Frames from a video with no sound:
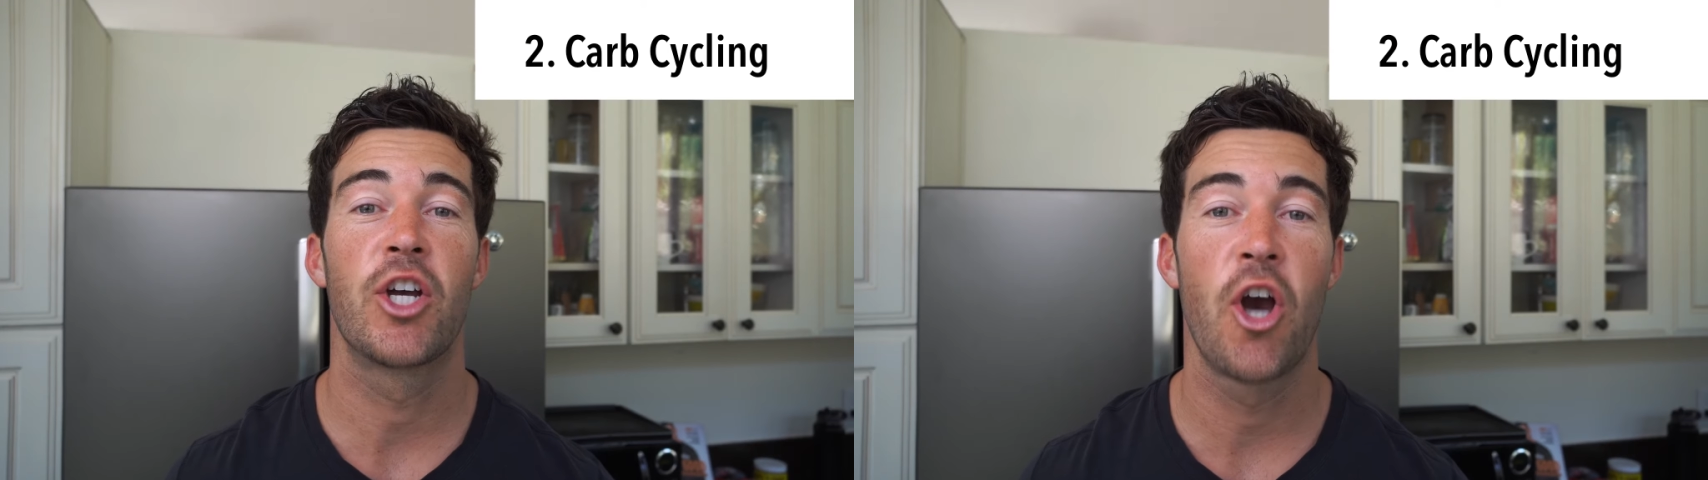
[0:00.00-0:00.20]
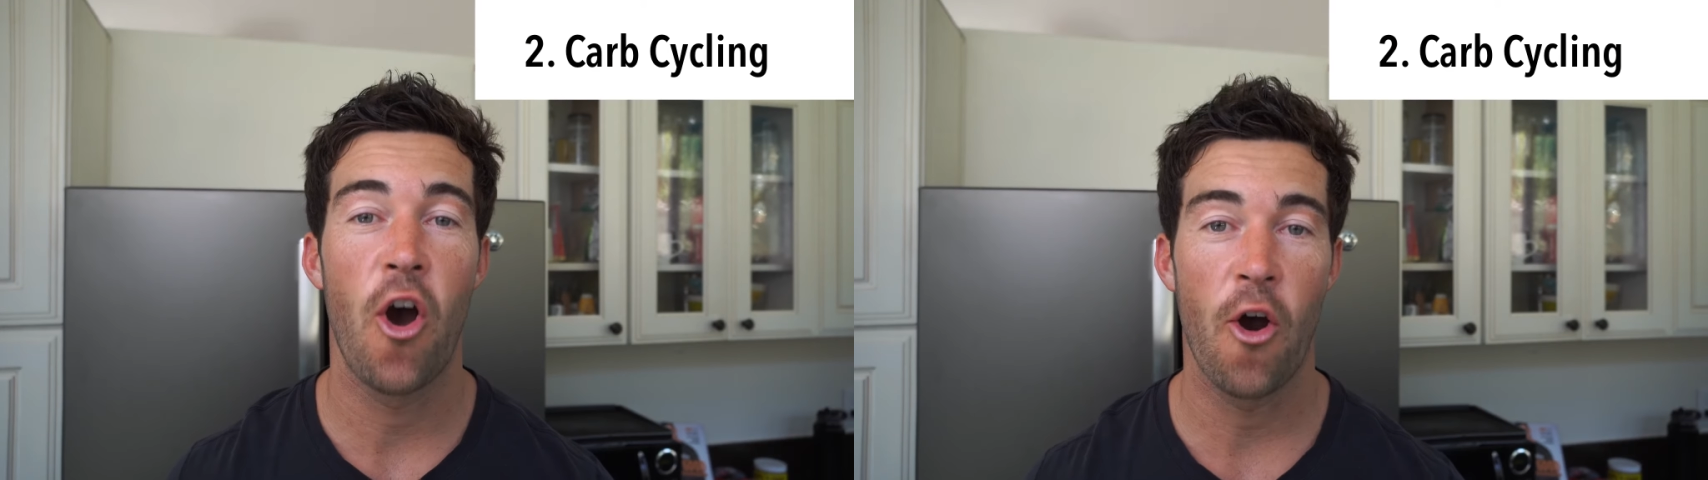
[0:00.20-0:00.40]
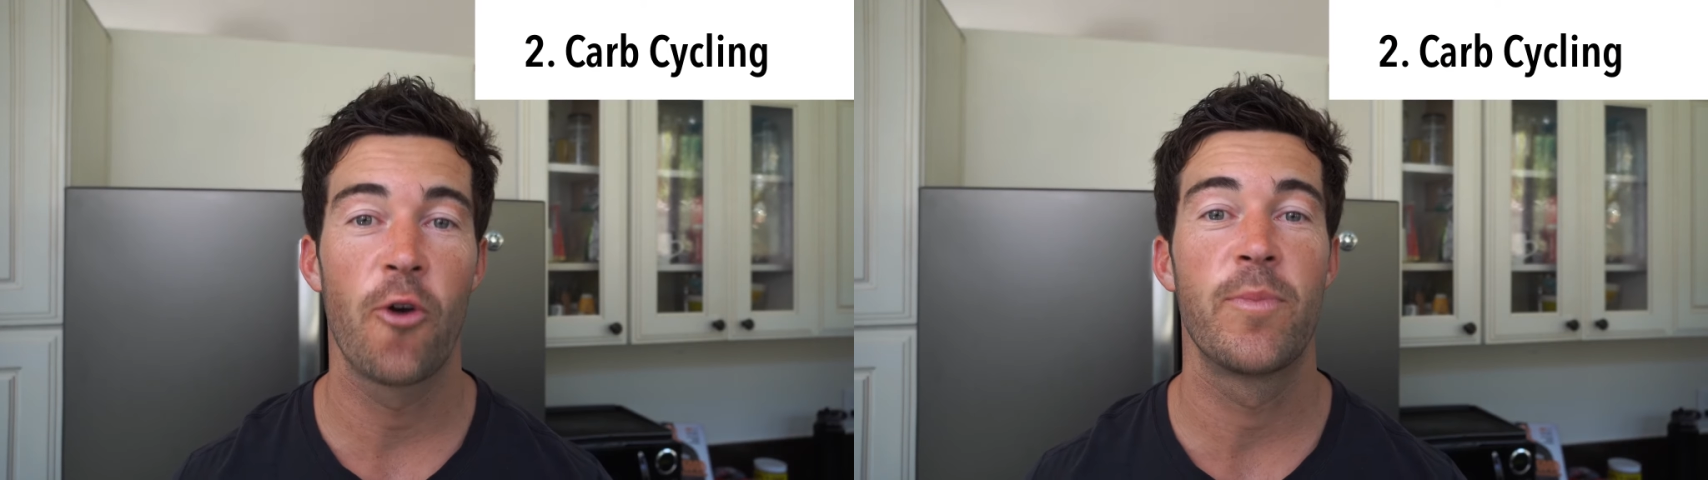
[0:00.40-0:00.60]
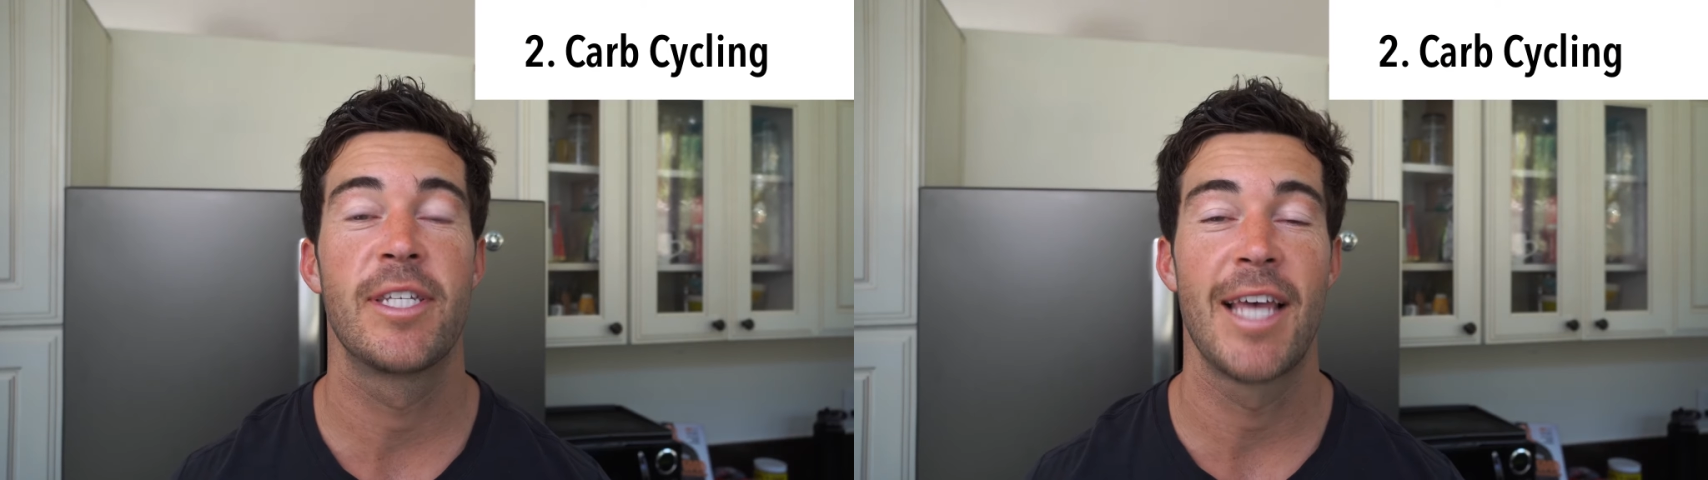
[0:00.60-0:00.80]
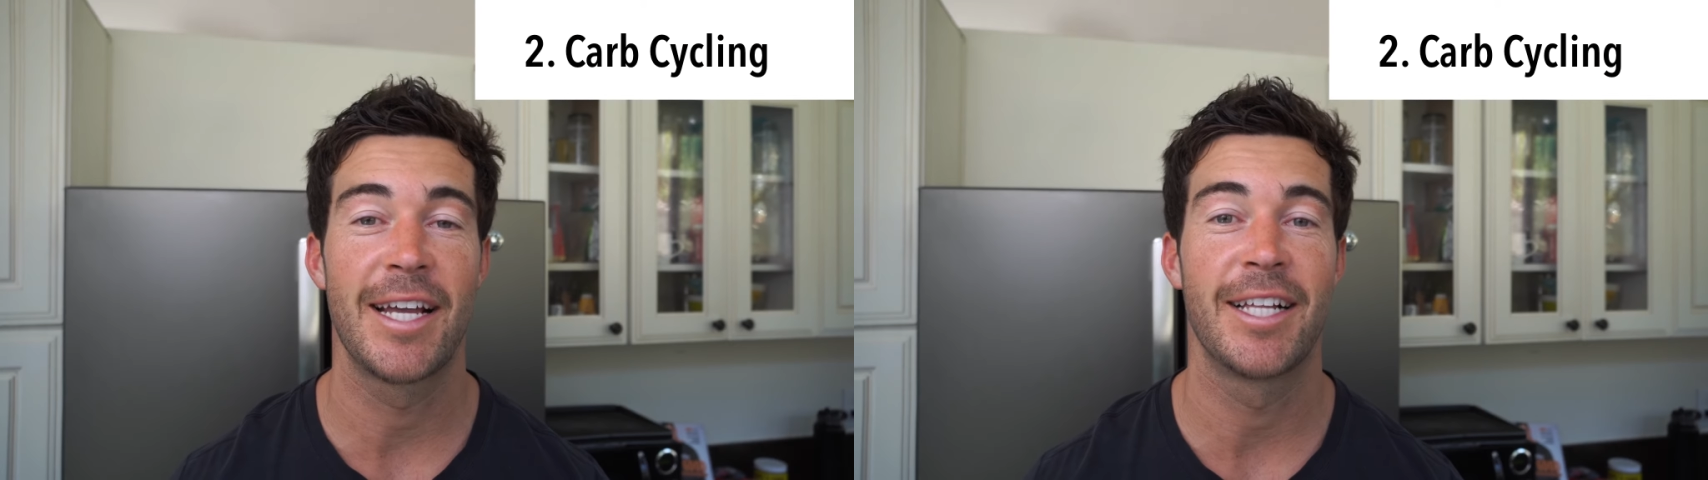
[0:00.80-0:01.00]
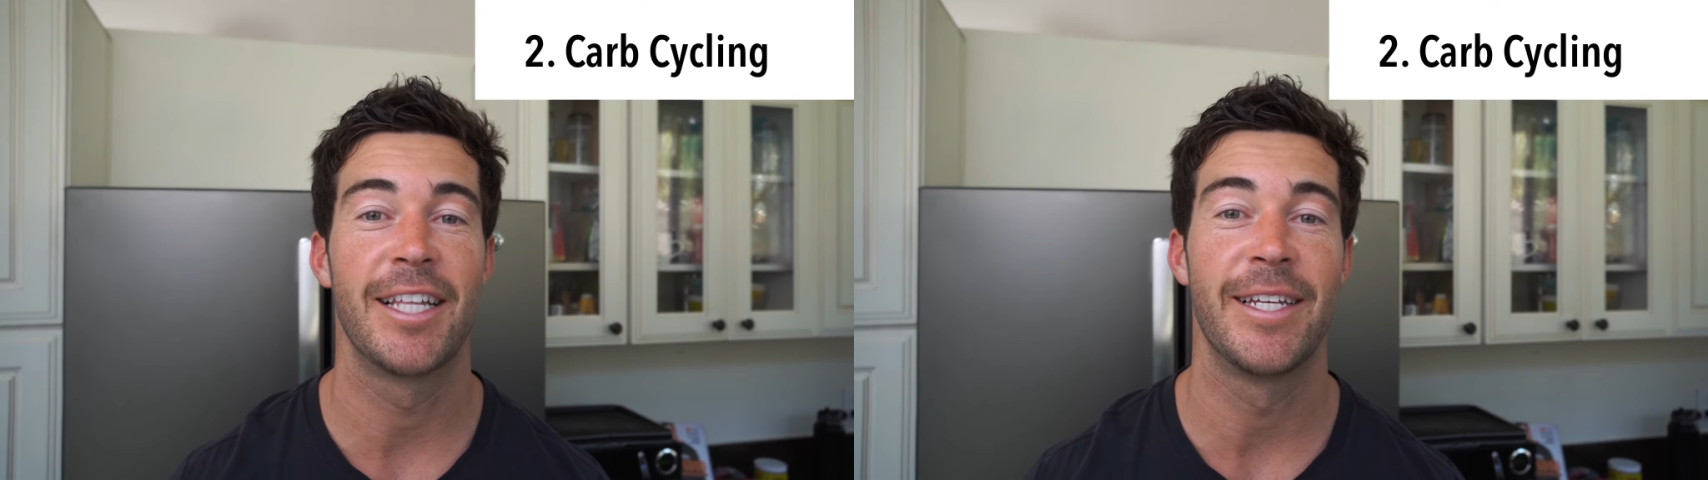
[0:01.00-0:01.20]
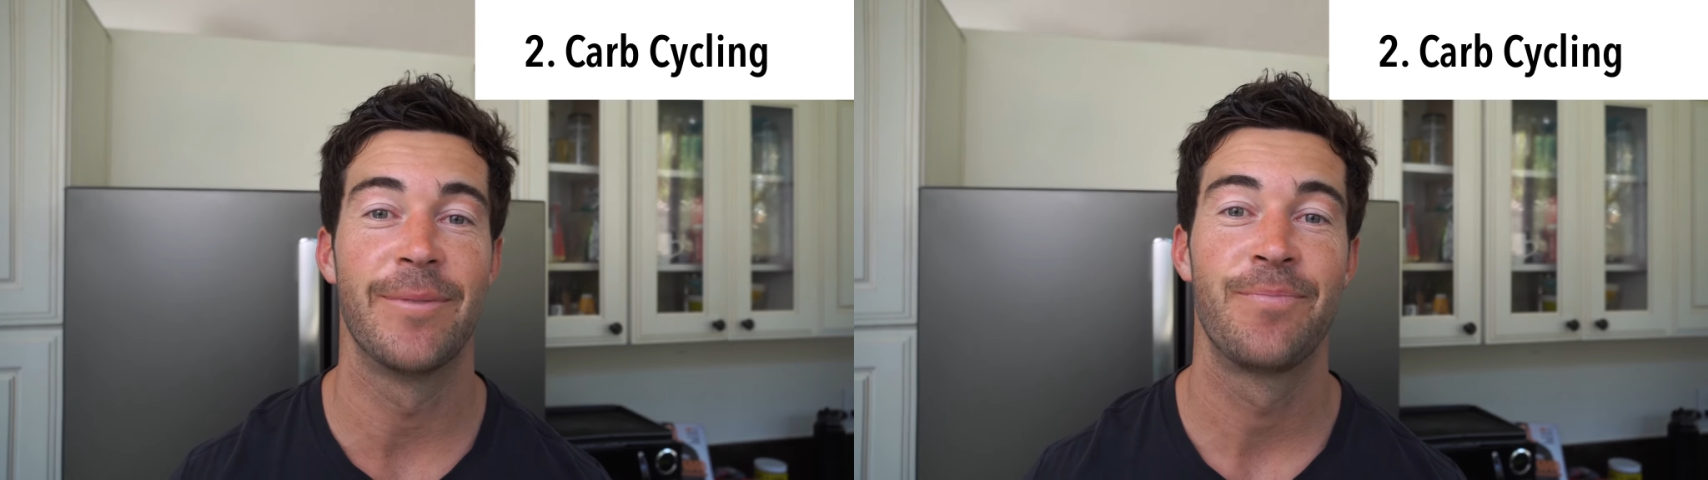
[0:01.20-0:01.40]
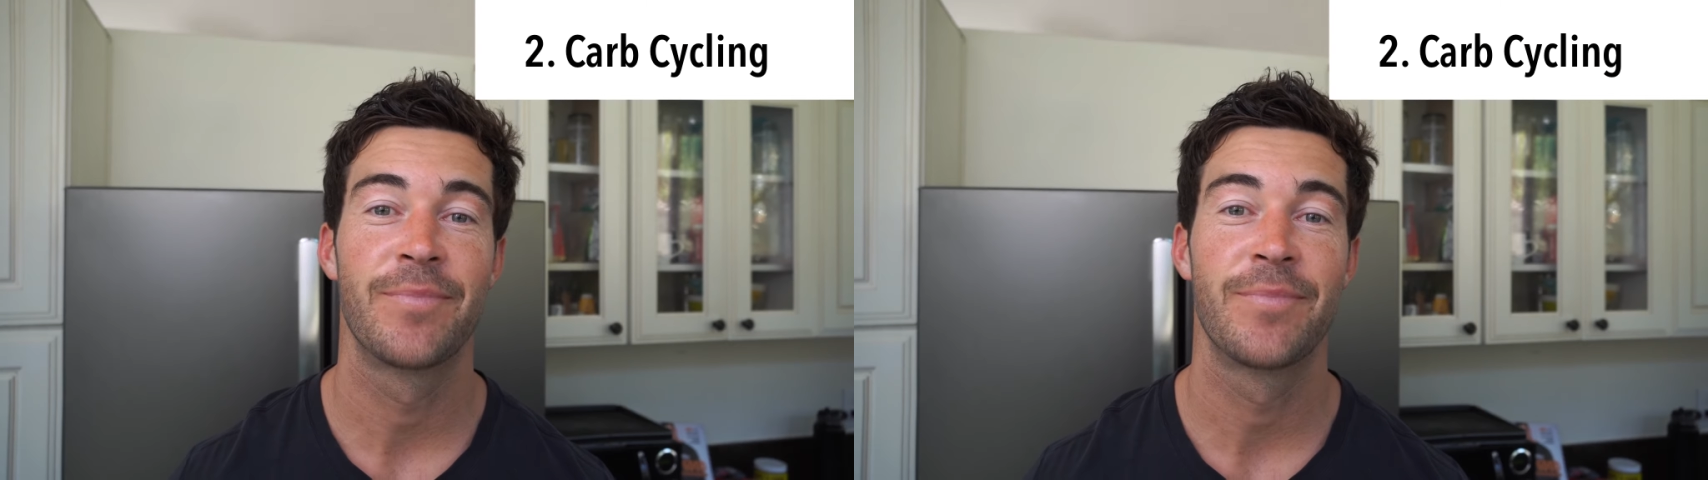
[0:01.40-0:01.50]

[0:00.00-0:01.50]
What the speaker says: carb cycling.